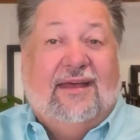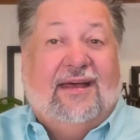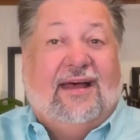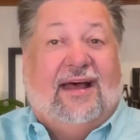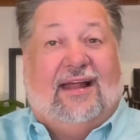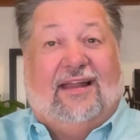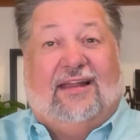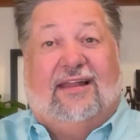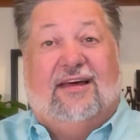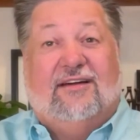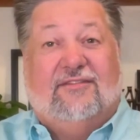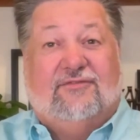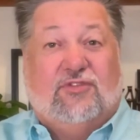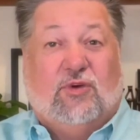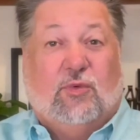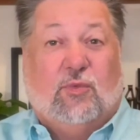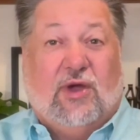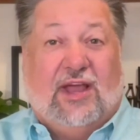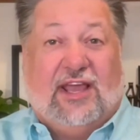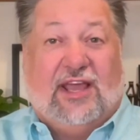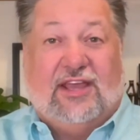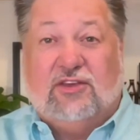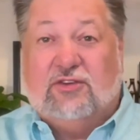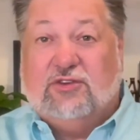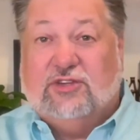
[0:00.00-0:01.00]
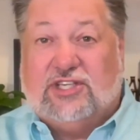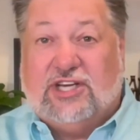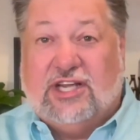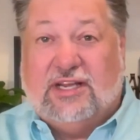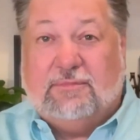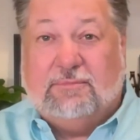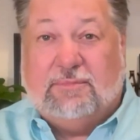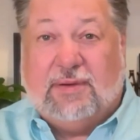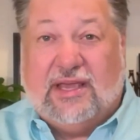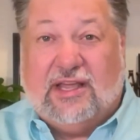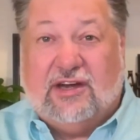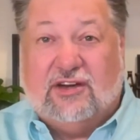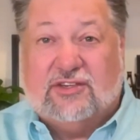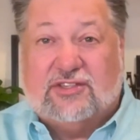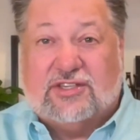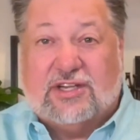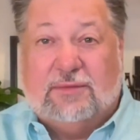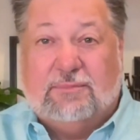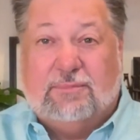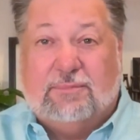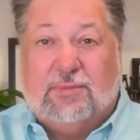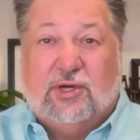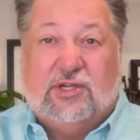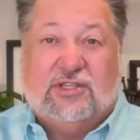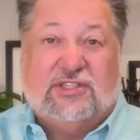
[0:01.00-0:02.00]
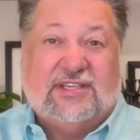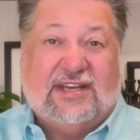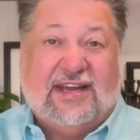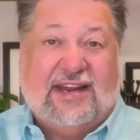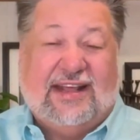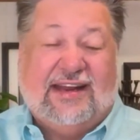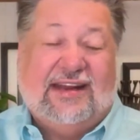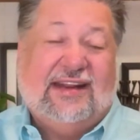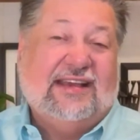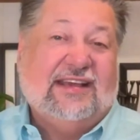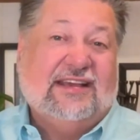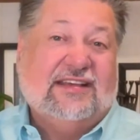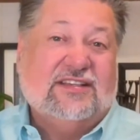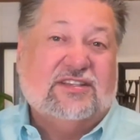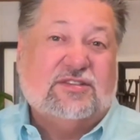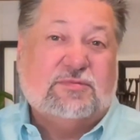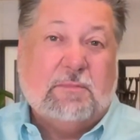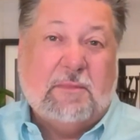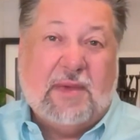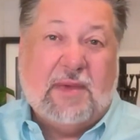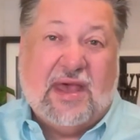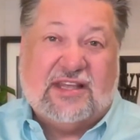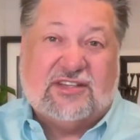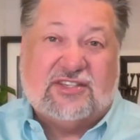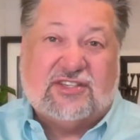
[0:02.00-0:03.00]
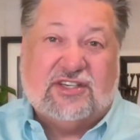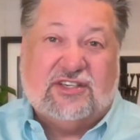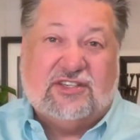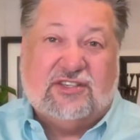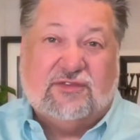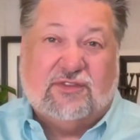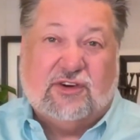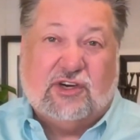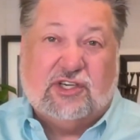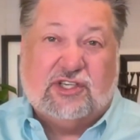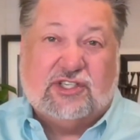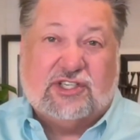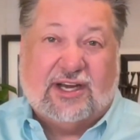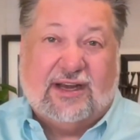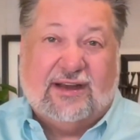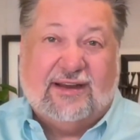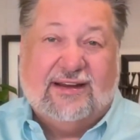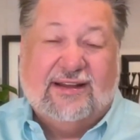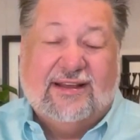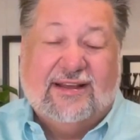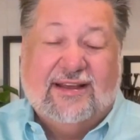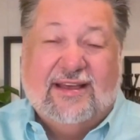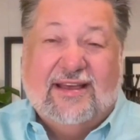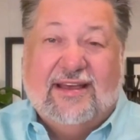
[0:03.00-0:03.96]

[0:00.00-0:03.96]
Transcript: I love the way Eugene Peterson puts it in his message version.